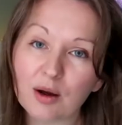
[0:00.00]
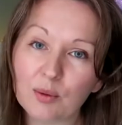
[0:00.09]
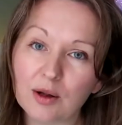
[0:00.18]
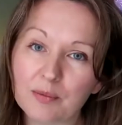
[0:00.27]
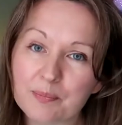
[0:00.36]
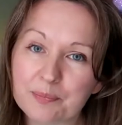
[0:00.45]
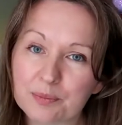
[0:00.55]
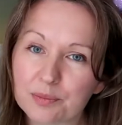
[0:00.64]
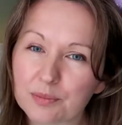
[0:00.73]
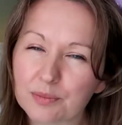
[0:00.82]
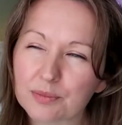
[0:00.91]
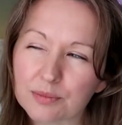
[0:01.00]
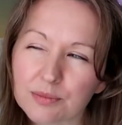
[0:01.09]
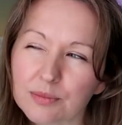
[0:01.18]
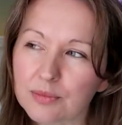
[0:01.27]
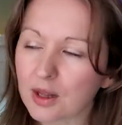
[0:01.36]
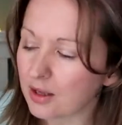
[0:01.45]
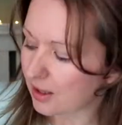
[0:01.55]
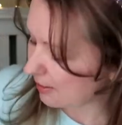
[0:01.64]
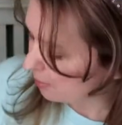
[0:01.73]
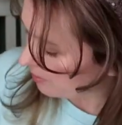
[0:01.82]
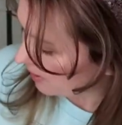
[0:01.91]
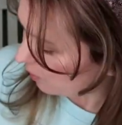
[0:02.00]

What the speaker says: I will keep on